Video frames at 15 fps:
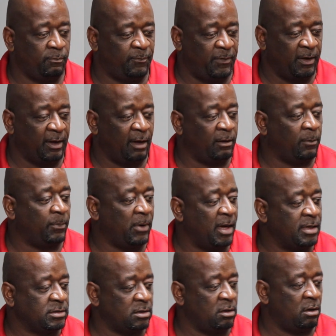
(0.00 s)
figure out the
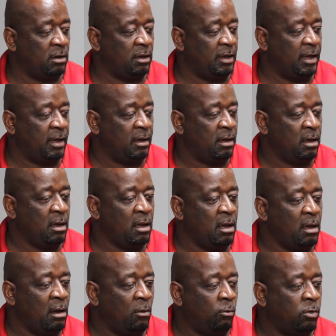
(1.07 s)
price and all of that,
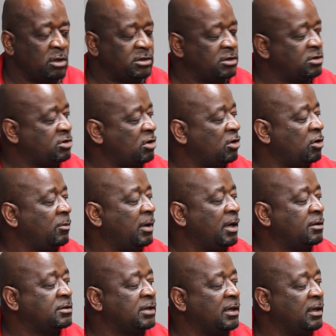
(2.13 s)
what's the
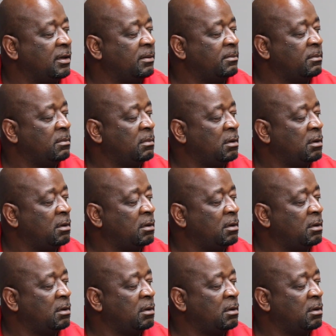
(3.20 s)
turnaround time